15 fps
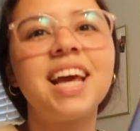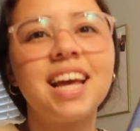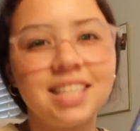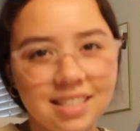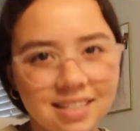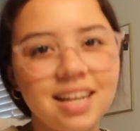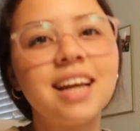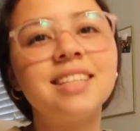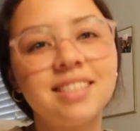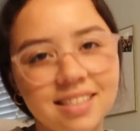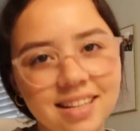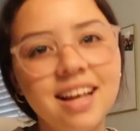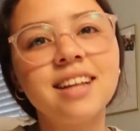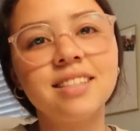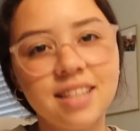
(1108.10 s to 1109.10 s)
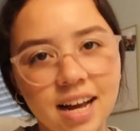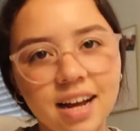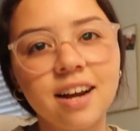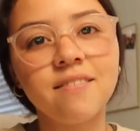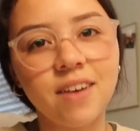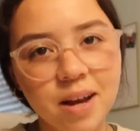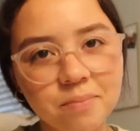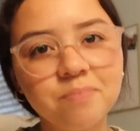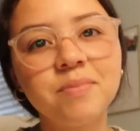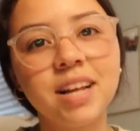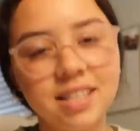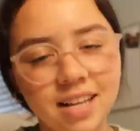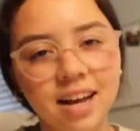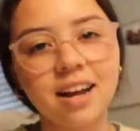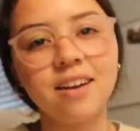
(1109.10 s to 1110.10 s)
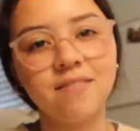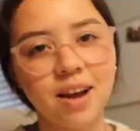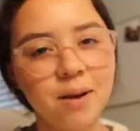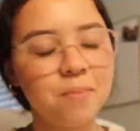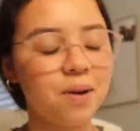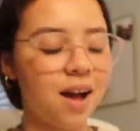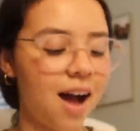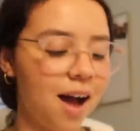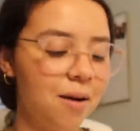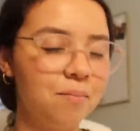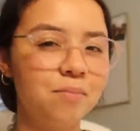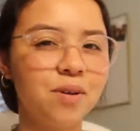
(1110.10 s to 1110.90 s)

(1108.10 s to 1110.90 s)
it's it's it's that kind of vibe it's that kind of vibe um,